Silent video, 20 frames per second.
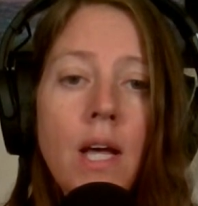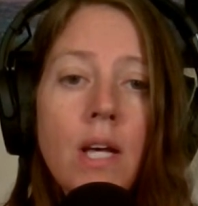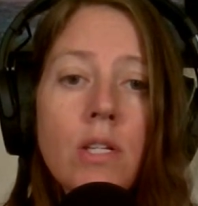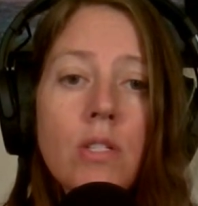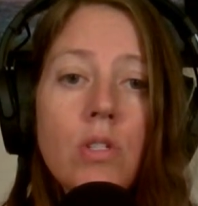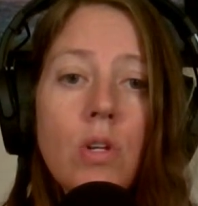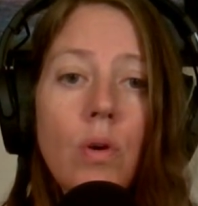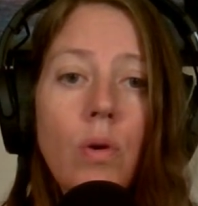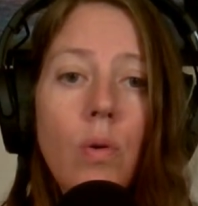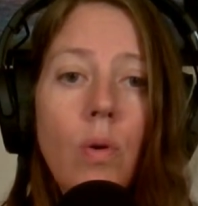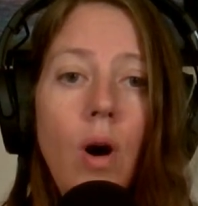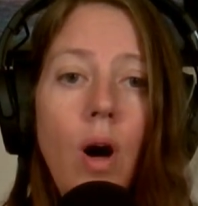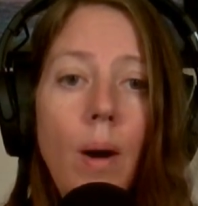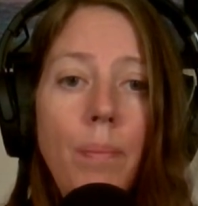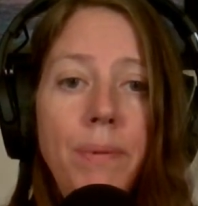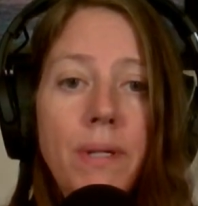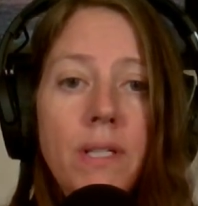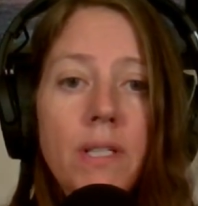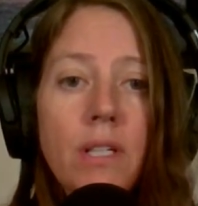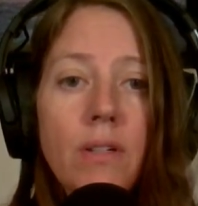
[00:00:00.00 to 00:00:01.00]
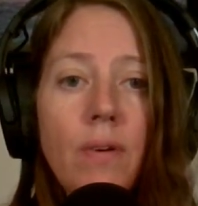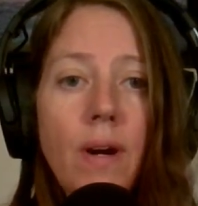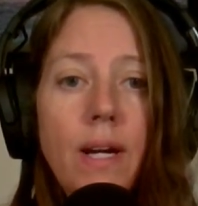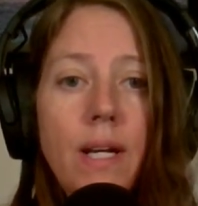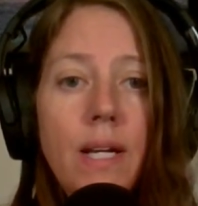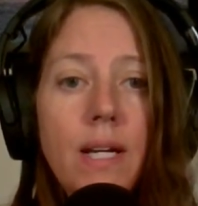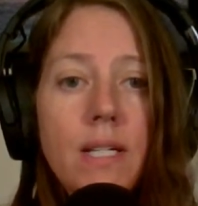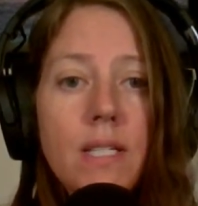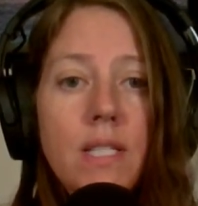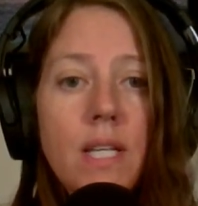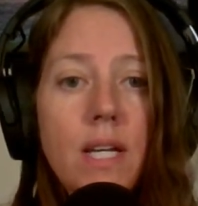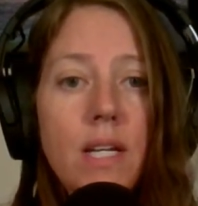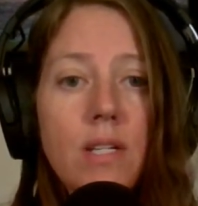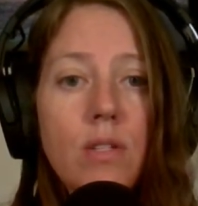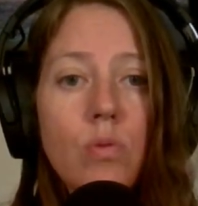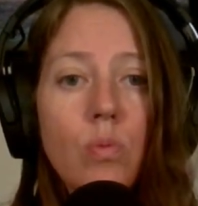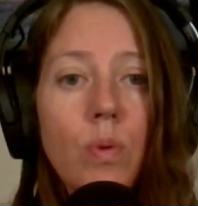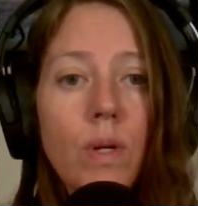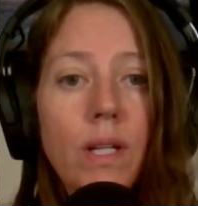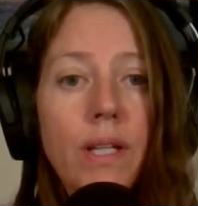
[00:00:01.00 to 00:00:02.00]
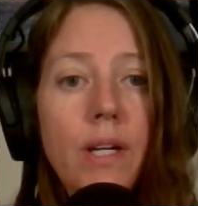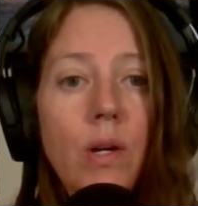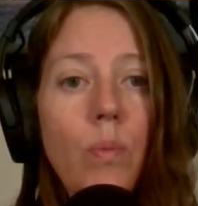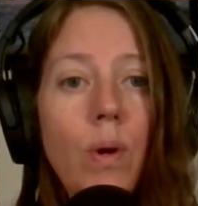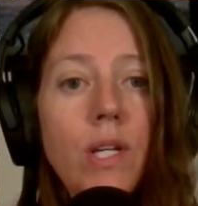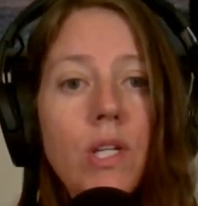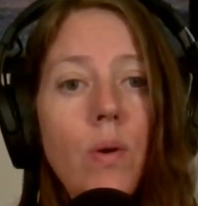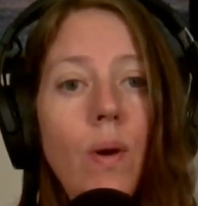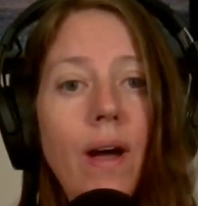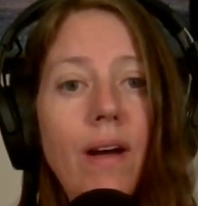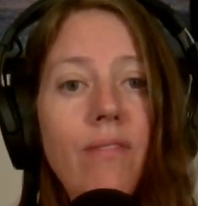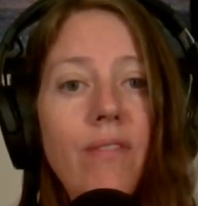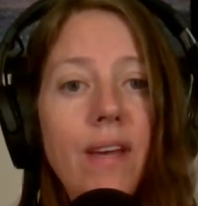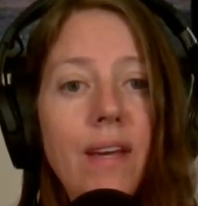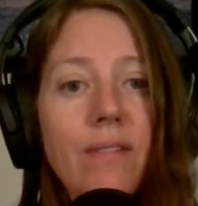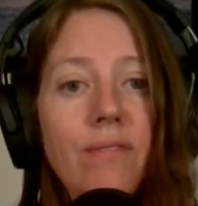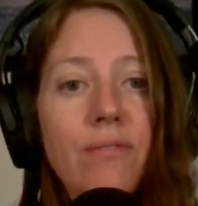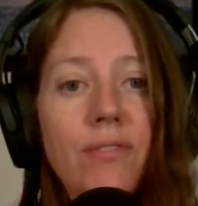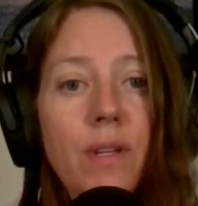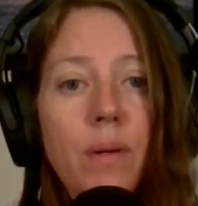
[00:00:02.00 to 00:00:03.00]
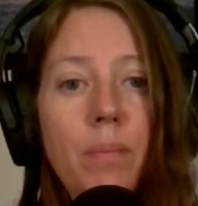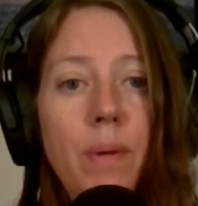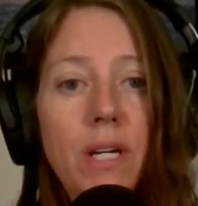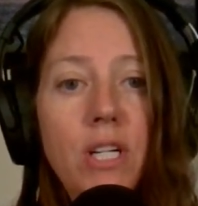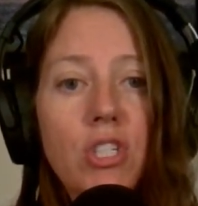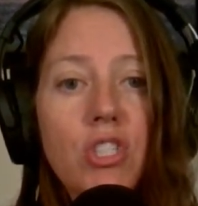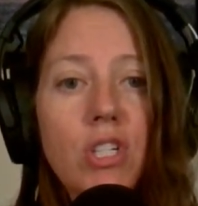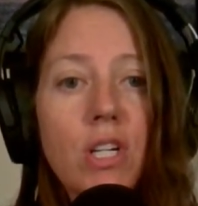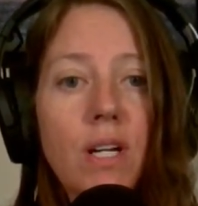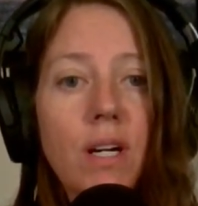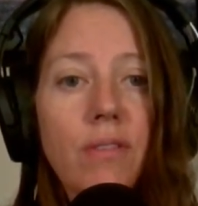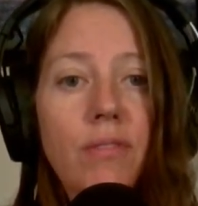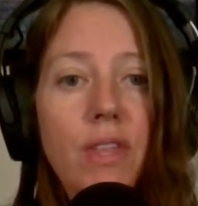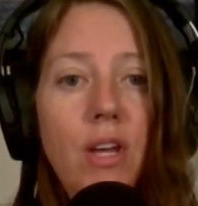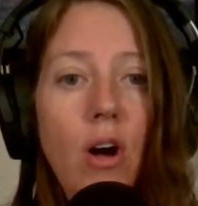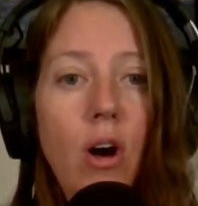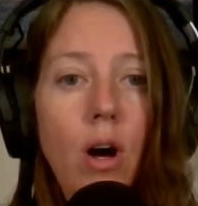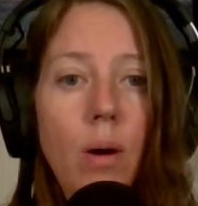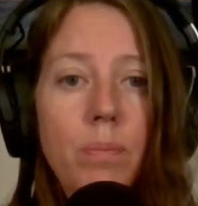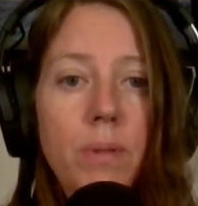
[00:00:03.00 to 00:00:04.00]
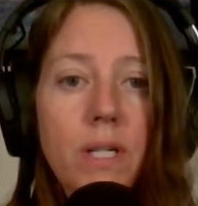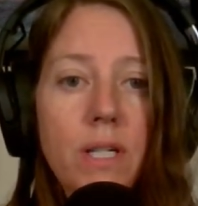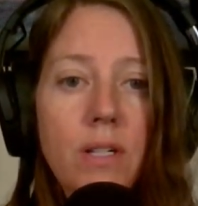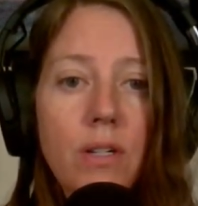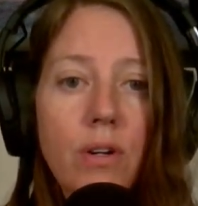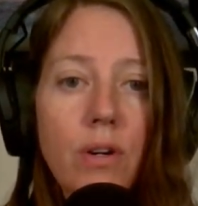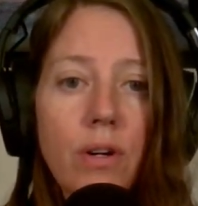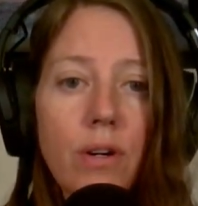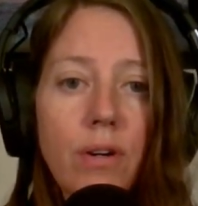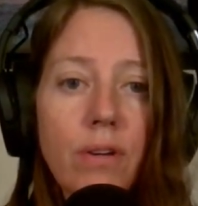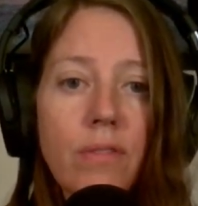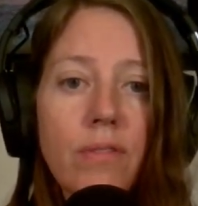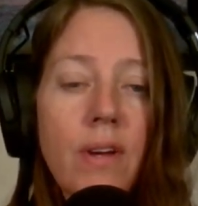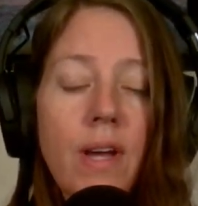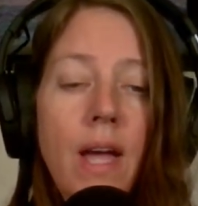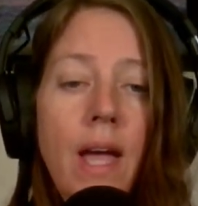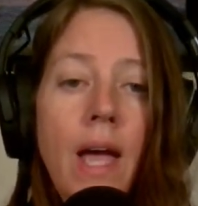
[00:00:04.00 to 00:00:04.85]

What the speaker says: So optic neuritis is really when you have inflammation of the optic nerve.